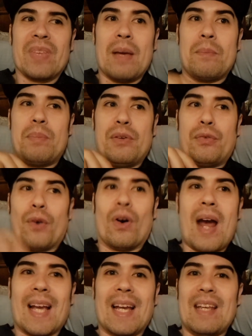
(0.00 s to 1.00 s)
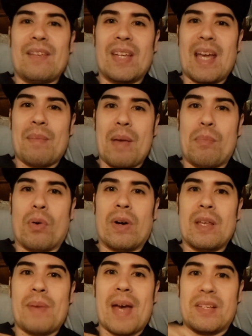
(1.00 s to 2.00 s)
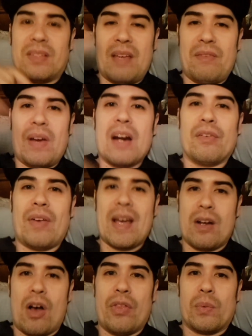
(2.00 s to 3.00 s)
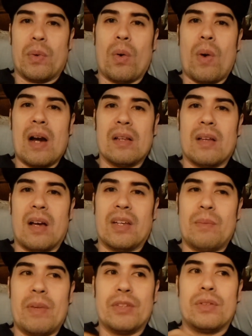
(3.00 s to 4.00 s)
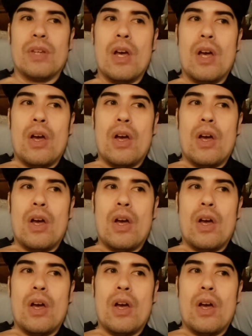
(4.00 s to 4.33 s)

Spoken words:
and before I could even get my boarding pass, they verified all the required documents